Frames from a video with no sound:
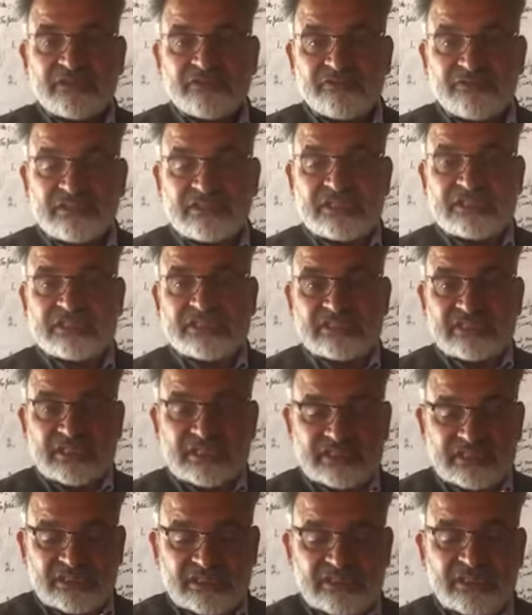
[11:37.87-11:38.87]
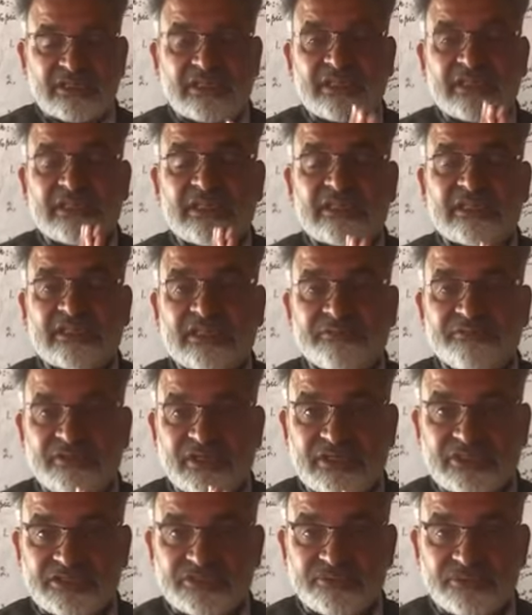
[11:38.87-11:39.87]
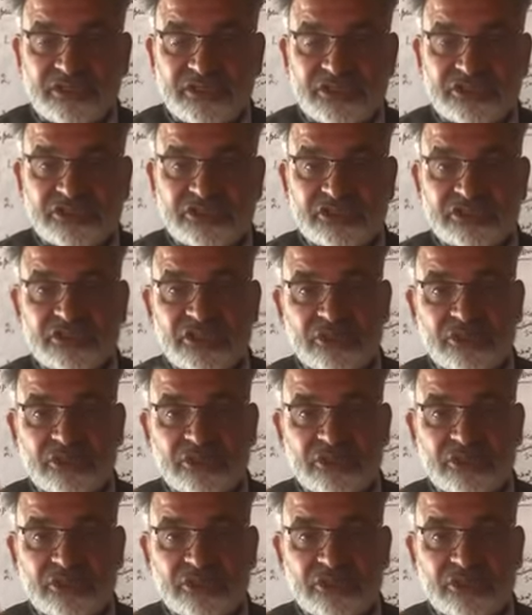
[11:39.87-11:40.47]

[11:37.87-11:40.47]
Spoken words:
which has resulted in the friendship relations